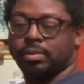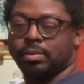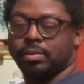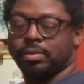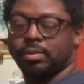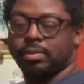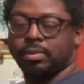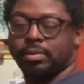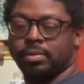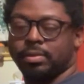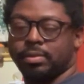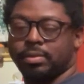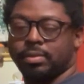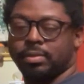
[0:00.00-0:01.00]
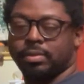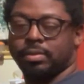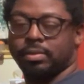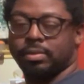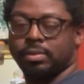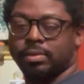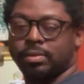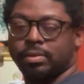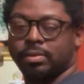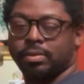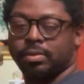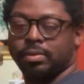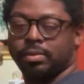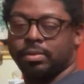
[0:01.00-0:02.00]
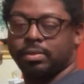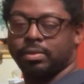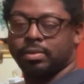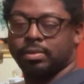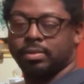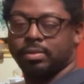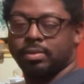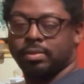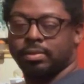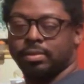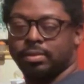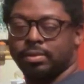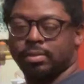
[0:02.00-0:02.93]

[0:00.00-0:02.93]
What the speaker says: This person isn't speaking.